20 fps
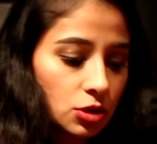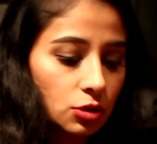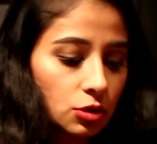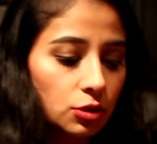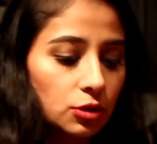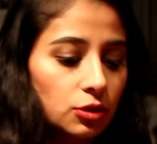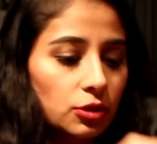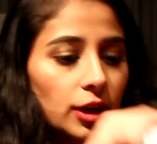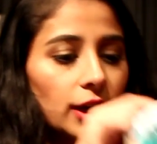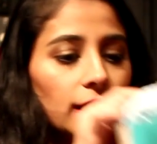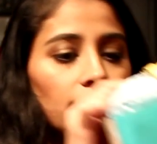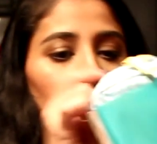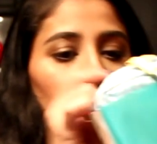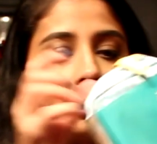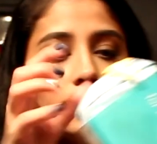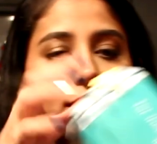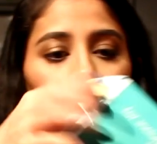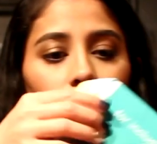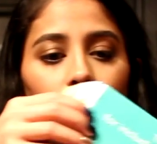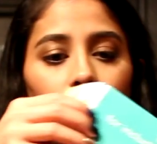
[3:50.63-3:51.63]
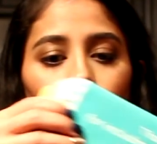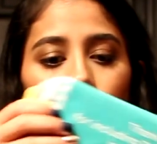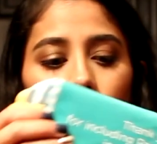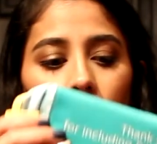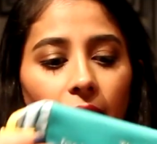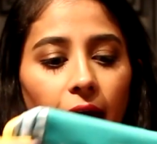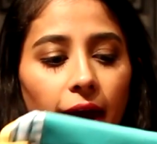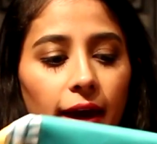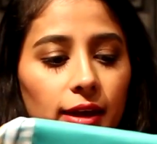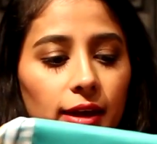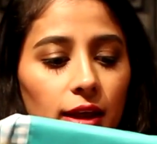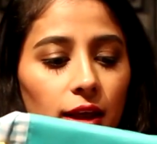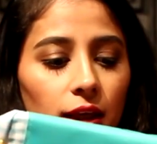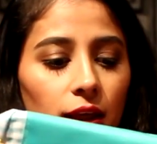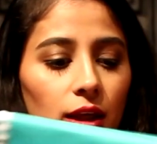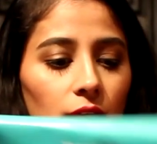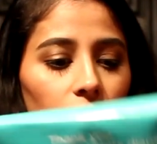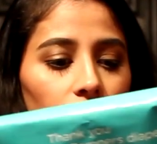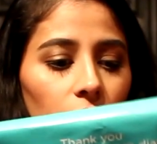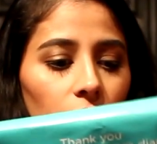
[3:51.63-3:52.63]
So you get a little
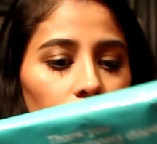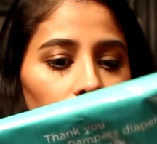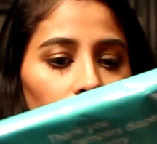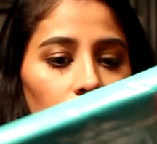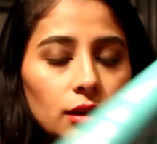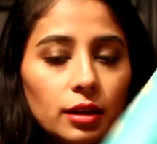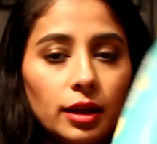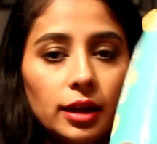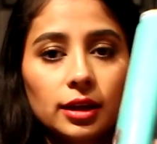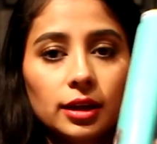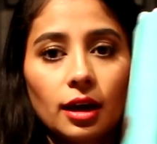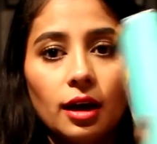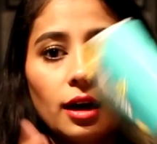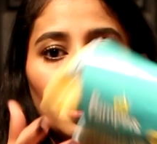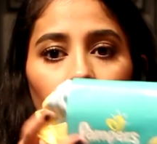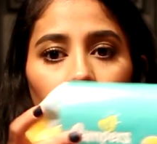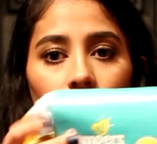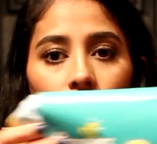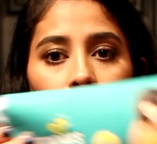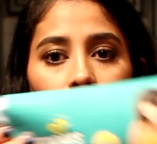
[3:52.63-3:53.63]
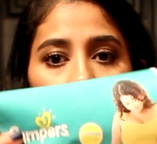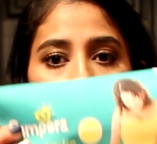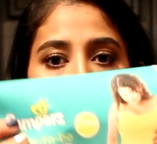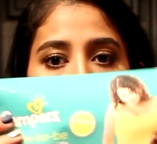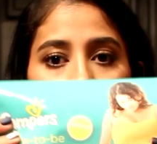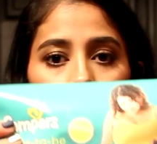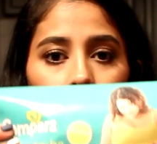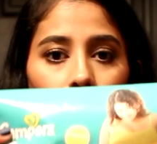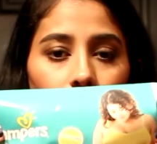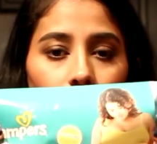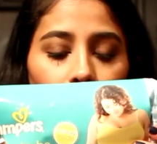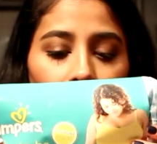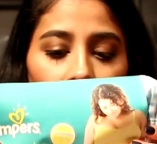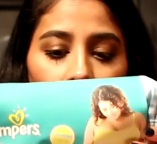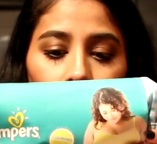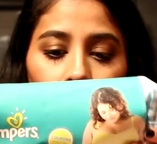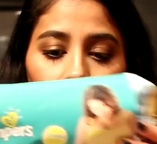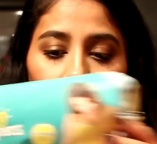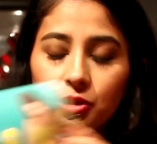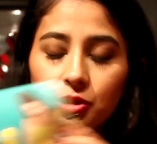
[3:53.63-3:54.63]
baggie, like a
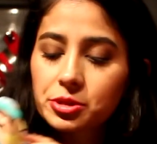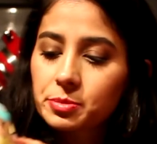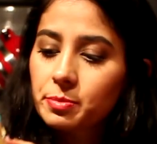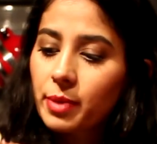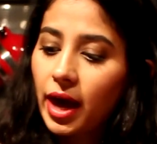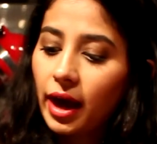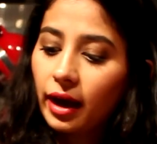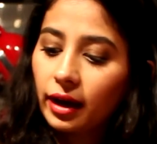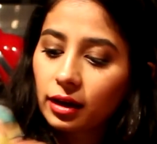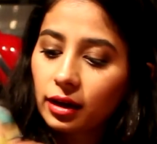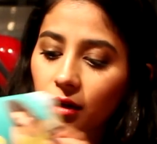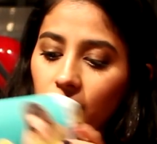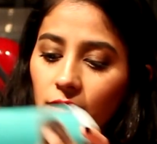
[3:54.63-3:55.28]
Pampers bag.